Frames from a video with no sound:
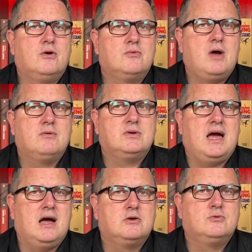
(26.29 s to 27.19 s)
around
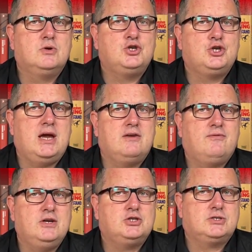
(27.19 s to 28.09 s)
100 shared
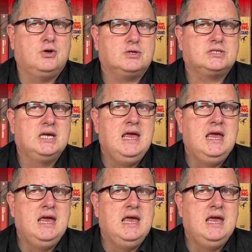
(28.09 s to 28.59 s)
fish stocks,